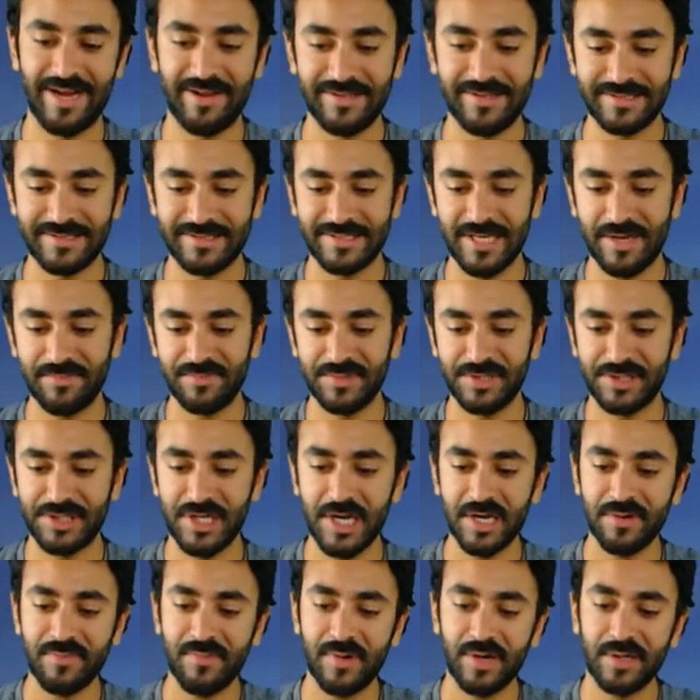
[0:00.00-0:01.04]
All right, now let's
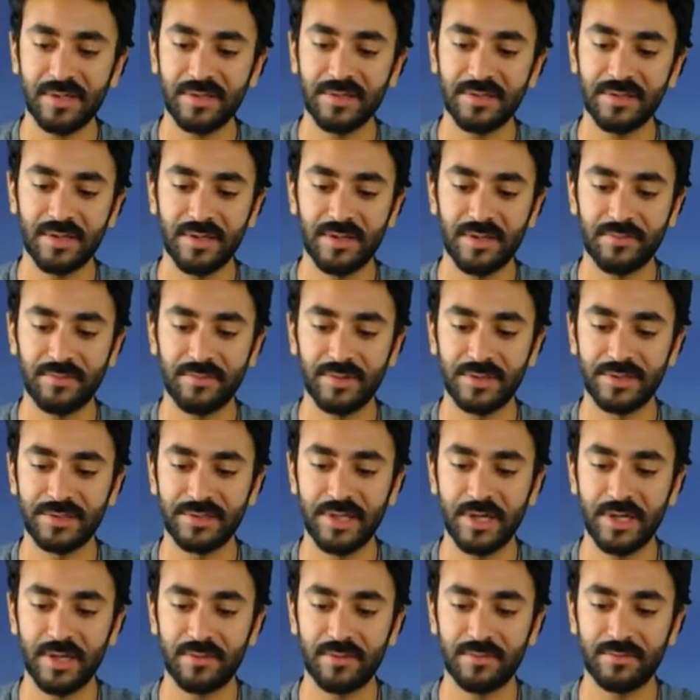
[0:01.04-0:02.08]
tap the check mark,
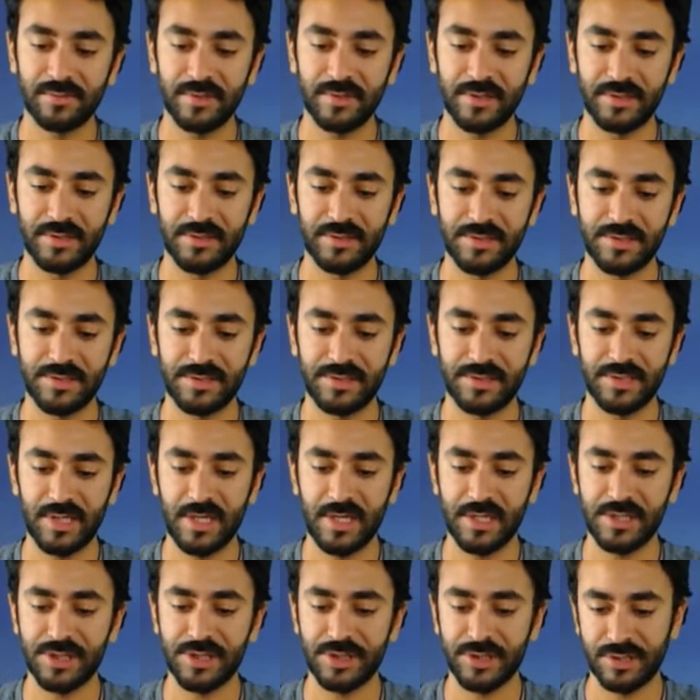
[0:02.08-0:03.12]
and we're down in
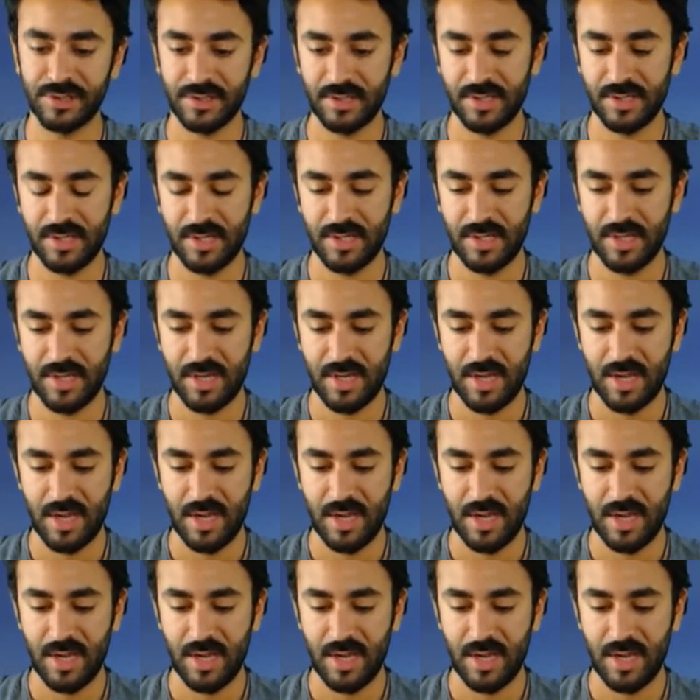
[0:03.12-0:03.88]
this stage.